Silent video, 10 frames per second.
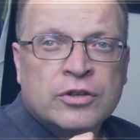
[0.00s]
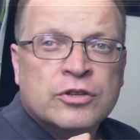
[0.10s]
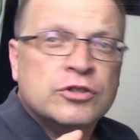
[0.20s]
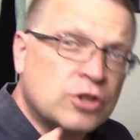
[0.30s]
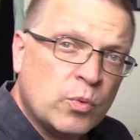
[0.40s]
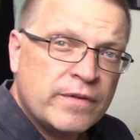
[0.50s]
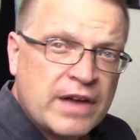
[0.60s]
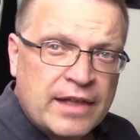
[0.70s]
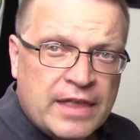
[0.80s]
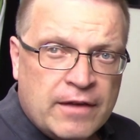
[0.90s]
So we've
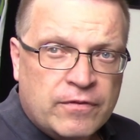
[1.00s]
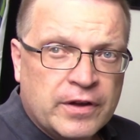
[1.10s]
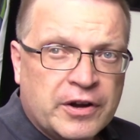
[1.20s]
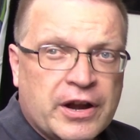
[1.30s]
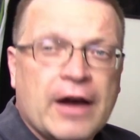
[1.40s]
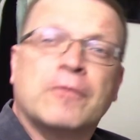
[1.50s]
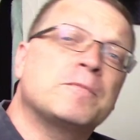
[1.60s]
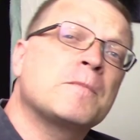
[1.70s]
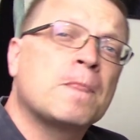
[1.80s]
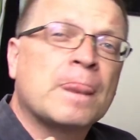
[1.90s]
got that figured out.
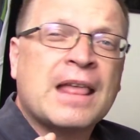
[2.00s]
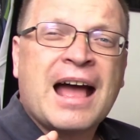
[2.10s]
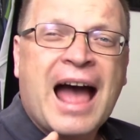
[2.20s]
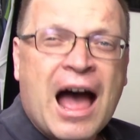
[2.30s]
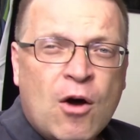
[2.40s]
How